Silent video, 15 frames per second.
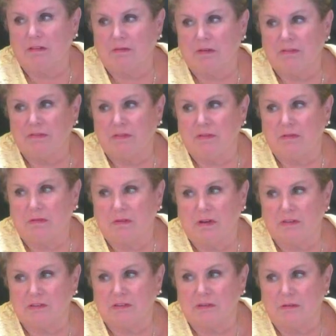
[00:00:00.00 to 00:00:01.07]
think we've
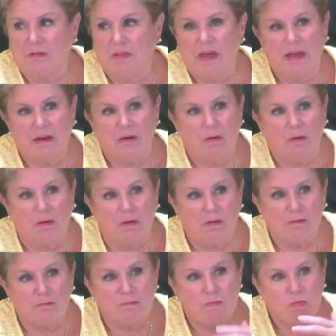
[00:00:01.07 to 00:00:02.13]
touched on that at
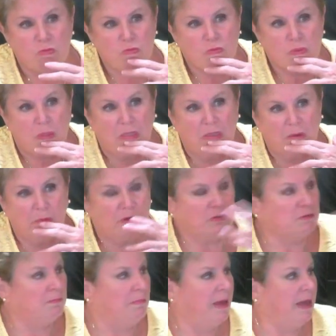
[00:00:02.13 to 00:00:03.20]
all.
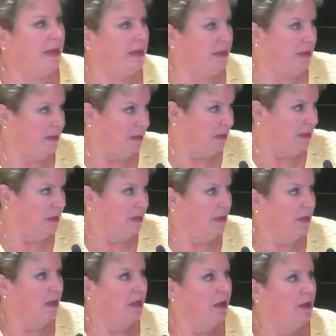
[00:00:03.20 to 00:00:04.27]
Which may
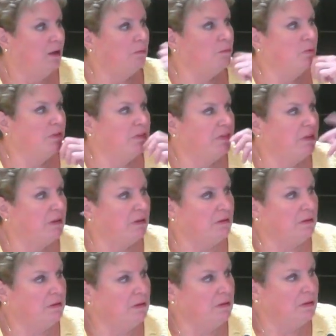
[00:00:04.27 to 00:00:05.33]
help with the
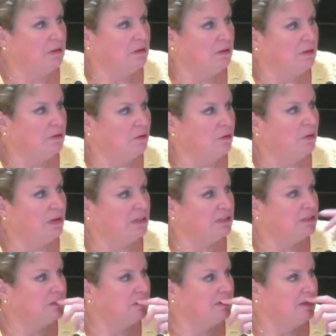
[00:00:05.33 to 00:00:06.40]

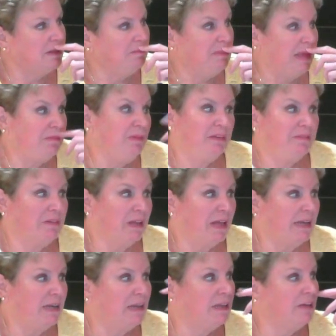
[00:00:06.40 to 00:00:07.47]
noise and maybe even
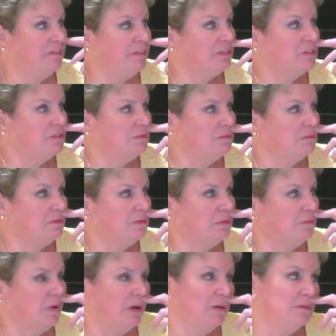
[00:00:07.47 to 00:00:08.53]
lighting if it's,
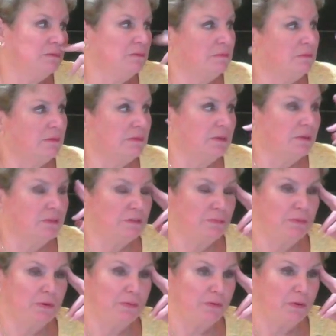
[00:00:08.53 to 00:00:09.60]
it's
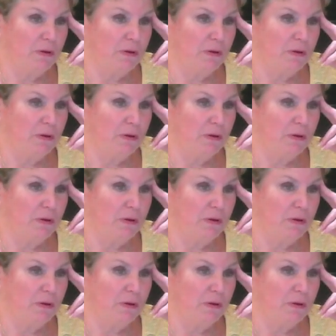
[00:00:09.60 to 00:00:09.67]
pretty